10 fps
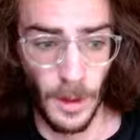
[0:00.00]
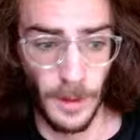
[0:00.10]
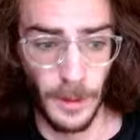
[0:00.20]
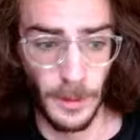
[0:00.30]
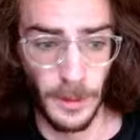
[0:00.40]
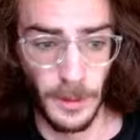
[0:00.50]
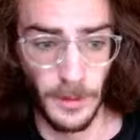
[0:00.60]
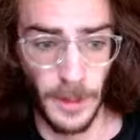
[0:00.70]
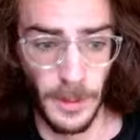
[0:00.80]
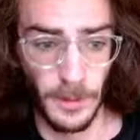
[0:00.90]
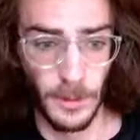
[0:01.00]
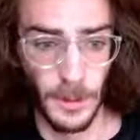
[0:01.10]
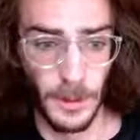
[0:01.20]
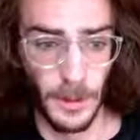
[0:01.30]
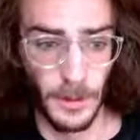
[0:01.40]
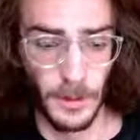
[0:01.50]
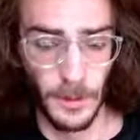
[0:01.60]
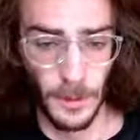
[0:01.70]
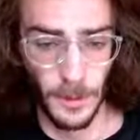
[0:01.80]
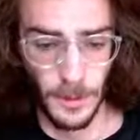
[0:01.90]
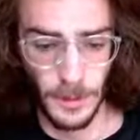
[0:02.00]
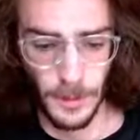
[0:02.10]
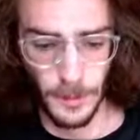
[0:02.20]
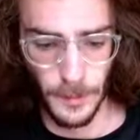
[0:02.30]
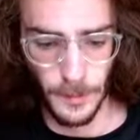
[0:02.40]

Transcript: They're able to get their vibe a little bit and know it's a real person.